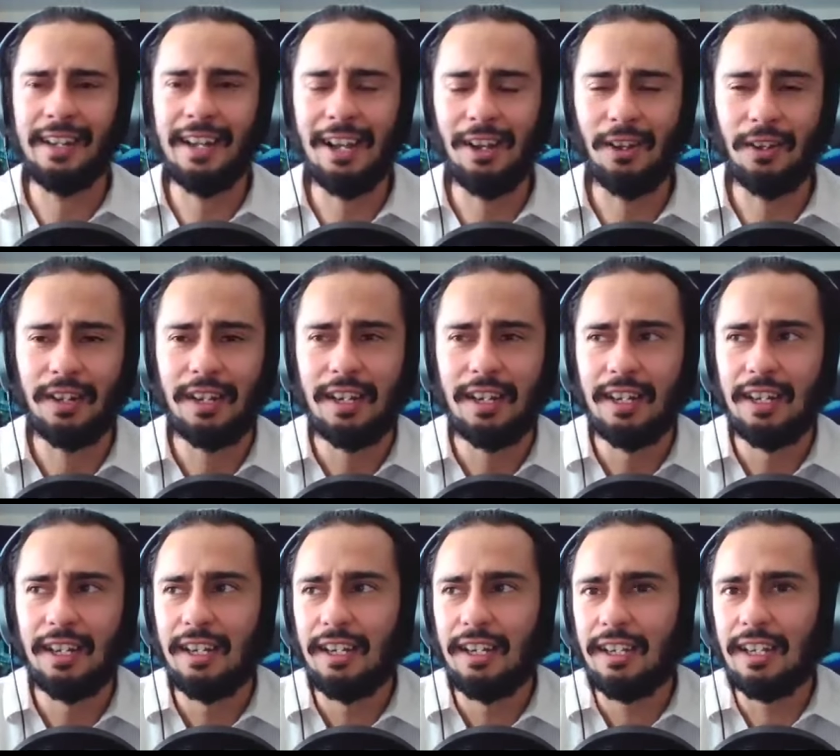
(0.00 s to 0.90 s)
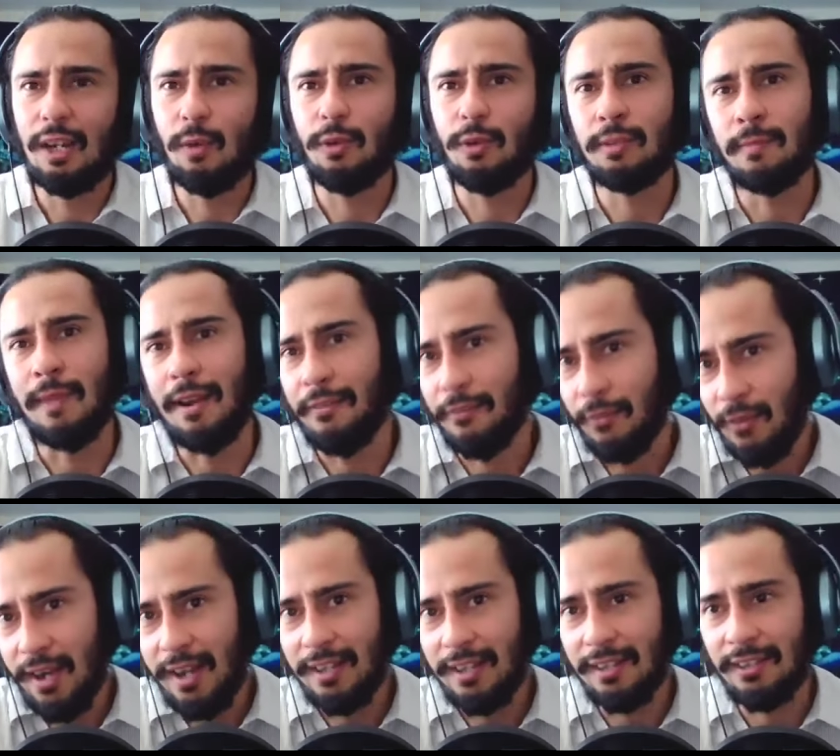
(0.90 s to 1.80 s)
out, it was my
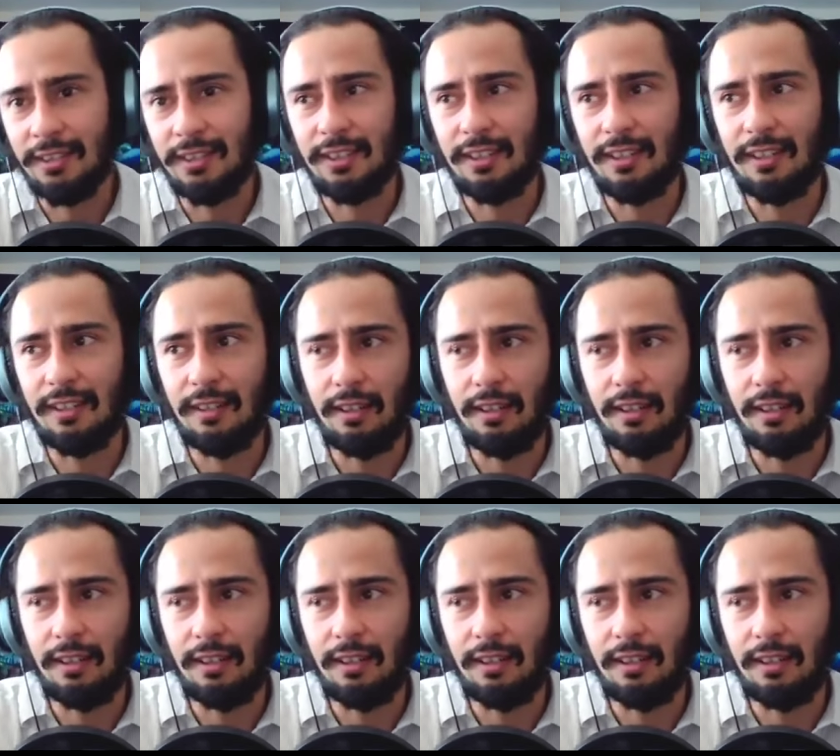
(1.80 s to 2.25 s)
friends,